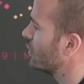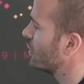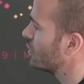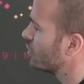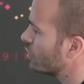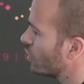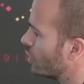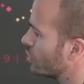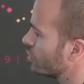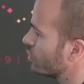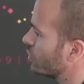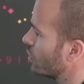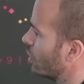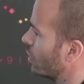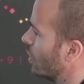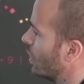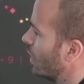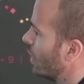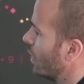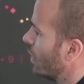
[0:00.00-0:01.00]
And it's
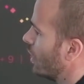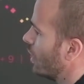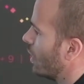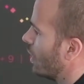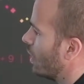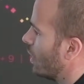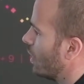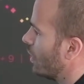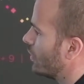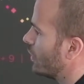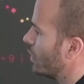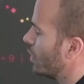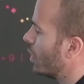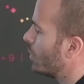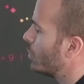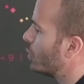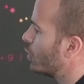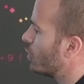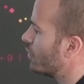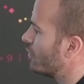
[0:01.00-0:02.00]
also the
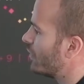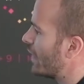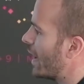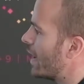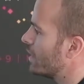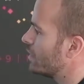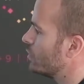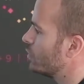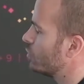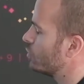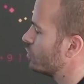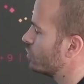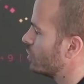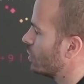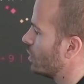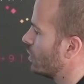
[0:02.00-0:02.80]
number of values,